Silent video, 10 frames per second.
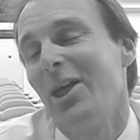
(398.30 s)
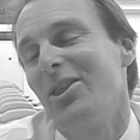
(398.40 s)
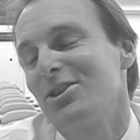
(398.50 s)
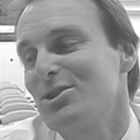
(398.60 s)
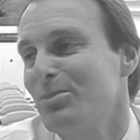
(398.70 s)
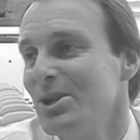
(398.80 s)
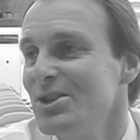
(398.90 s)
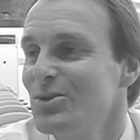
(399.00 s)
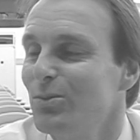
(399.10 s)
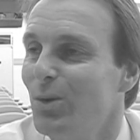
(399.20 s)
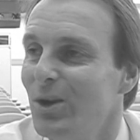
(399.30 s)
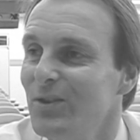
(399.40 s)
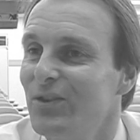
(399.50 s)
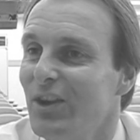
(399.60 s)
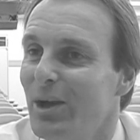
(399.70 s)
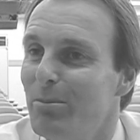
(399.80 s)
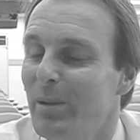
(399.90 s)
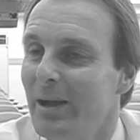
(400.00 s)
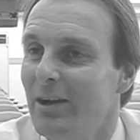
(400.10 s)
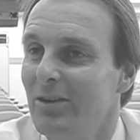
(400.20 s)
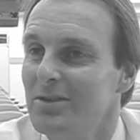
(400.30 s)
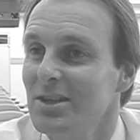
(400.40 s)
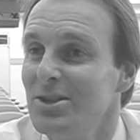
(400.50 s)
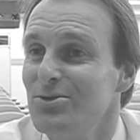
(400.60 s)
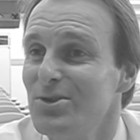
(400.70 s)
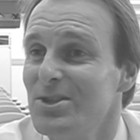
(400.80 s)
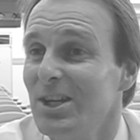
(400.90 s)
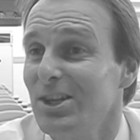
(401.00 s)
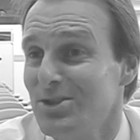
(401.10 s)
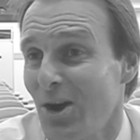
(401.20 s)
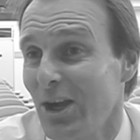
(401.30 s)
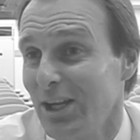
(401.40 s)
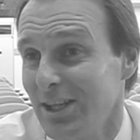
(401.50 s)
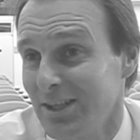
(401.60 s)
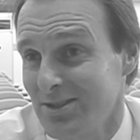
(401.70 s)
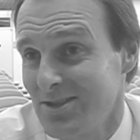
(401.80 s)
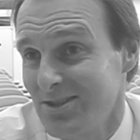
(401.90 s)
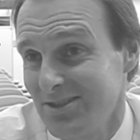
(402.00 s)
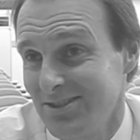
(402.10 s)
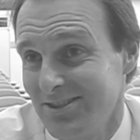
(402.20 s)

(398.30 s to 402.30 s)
The speech was about interesting dialects